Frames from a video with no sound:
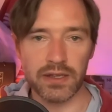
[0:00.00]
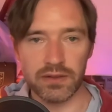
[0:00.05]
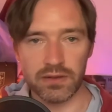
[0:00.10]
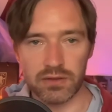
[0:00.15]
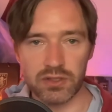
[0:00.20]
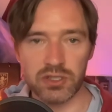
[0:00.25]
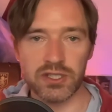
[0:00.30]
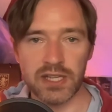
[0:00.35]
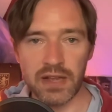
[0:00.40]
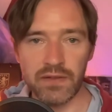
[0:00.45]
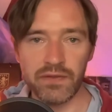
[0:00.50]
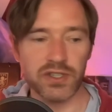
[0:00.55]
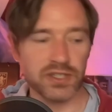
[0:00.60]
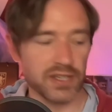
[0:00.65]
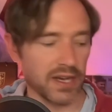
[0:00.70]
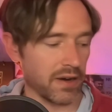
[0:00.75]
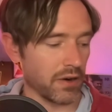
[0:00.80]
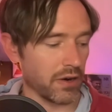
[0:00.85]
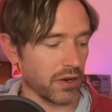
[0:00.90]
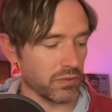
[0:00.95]
Steven
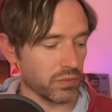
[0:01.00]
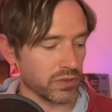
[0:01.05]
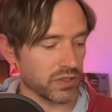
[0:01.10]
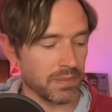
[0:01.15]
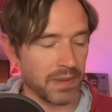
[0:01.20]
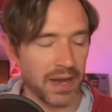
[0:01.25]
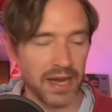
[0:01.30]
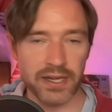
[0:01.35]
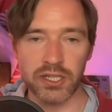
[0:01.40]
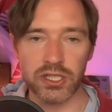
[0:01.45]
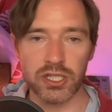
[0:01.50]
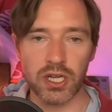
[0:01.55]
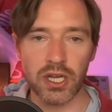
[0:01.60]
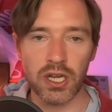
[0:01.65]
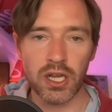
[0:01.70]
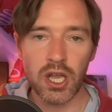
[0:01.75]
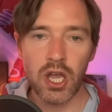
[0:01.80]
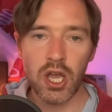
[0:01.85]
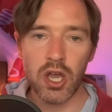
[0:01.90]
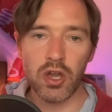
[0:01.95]
Gerrard was a manager
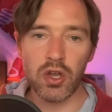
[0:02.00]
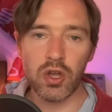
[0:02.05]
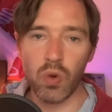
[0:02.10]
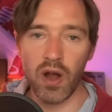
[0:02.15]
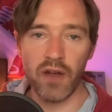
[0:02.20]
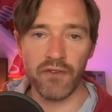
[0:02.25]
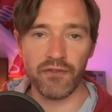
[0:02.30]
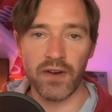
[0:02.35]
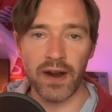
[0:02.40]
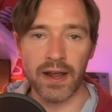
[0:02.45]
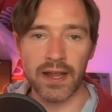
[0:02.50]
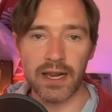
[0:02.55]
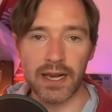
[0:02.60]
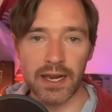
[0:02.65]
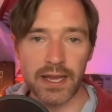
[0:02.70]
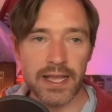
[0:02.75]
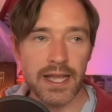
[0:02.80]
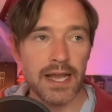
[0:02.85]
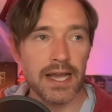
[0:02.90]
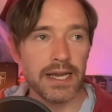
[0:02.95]
who, quite
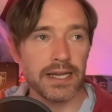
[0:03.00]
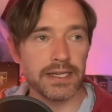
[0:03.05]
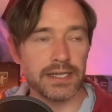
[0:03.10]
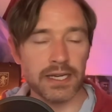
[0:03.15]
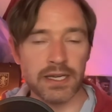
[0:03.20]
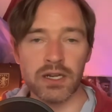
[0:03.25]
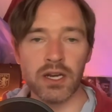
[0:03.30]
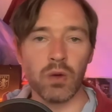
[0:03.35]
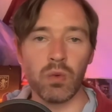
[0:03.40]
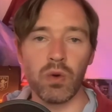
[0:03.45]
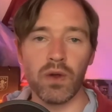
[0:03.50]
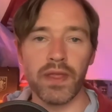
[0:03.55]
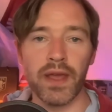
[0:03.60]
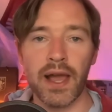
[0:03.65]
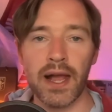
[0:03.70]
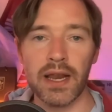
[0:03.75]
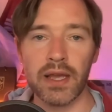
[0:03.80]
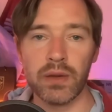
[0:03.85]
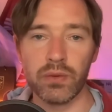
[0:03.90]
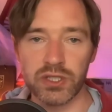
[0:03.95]
frankly, didn't know what the hell
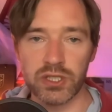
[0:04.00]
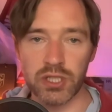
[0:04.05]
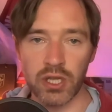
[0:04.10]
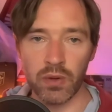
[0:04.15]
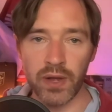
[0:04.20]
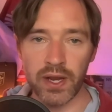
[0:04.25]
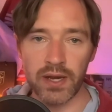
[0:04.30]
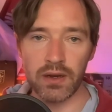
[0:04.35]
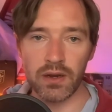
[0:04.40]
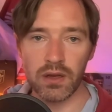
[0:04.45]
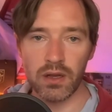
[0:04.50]
he was doing.